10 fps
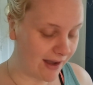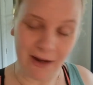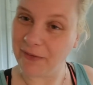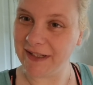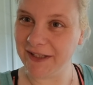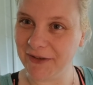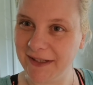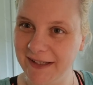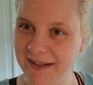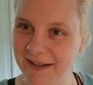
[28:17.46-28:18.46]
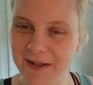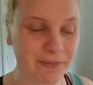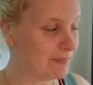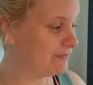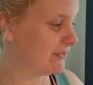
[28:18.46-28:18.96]
And we need to
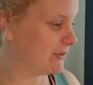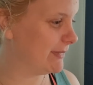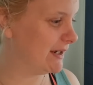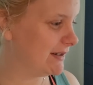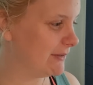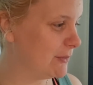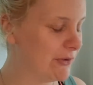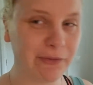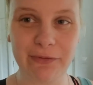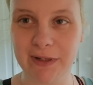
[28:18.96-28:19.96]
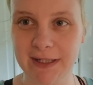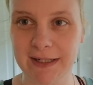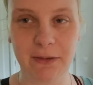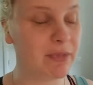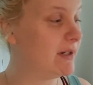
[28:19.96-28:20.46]
make the wonton filling
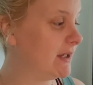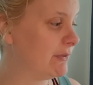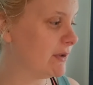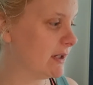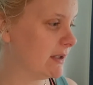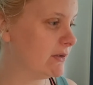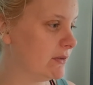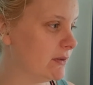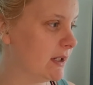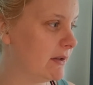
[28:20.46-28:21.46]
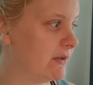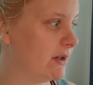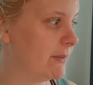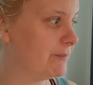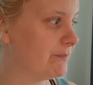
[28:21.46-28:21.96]
now, but I forgot to get
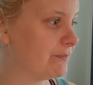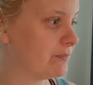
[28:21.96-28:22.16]
the